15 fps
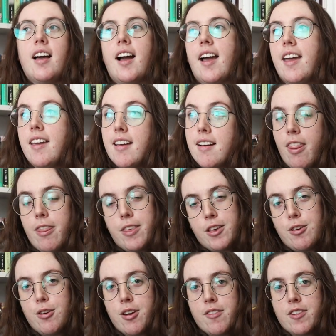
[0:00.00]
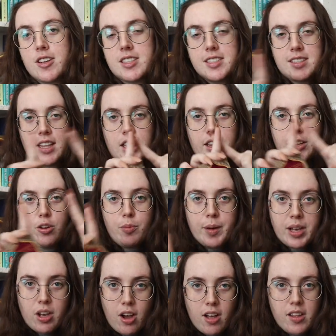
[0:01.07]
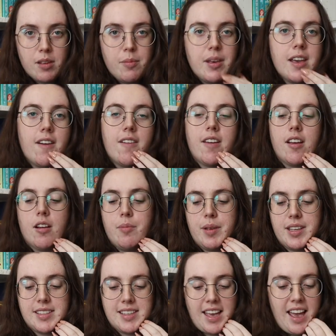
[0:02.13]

like the universe is a little bit calling me out here because I